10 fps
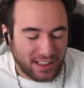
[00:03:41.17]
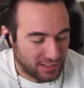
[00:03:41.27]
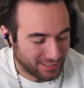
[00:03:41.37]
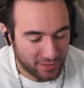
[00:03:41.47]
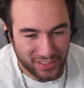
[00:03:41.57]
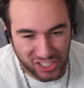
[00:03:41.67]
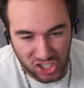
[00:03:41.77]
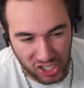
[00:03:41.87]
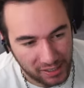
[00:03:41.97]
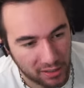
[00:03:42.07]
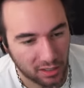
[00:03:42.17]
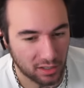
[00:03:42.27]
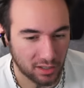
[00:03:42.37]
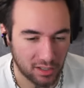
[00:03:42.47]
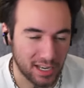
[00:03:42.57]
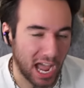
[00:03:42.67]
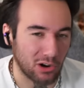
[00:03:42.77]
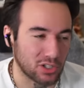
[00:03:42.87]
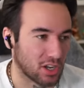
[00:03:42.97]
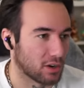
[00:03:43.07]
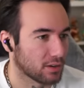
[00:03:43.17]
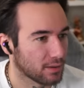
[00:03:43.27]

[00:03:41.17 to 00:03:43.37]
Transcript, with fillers: I love that shit. Naruto.